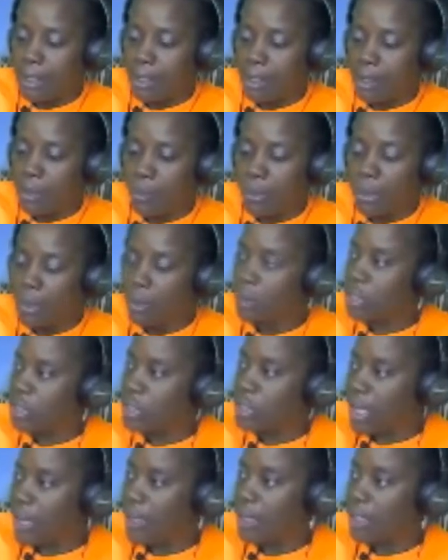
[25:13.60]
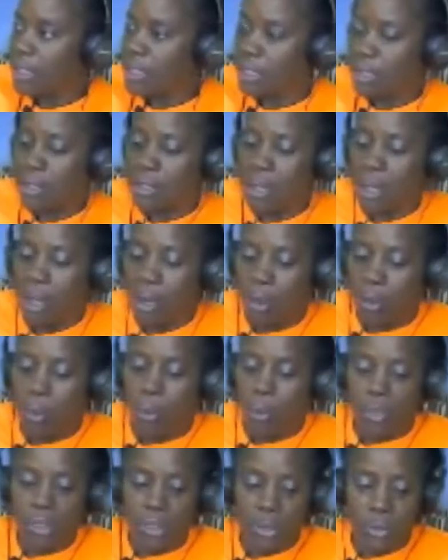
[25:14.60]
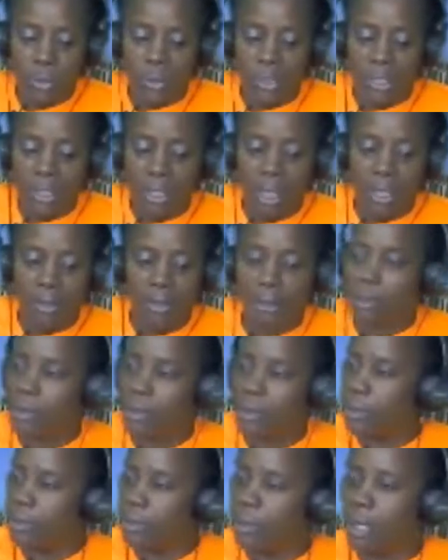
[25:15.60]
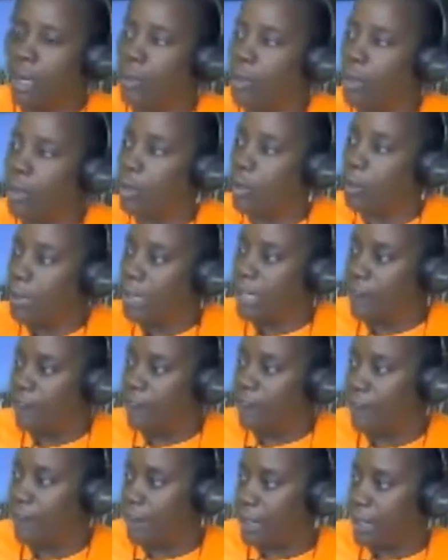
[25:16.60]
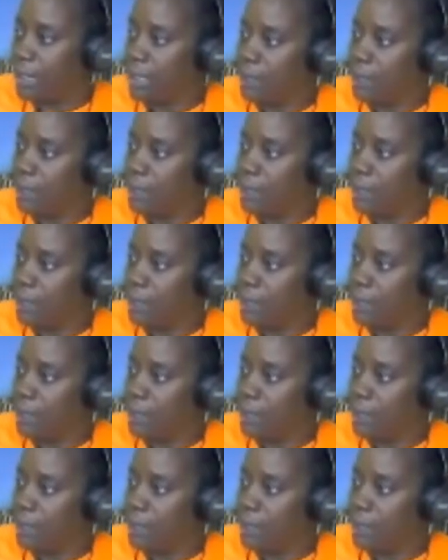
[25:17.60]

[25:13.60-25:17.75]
we don't charge. we're doing it under our Herbalife family.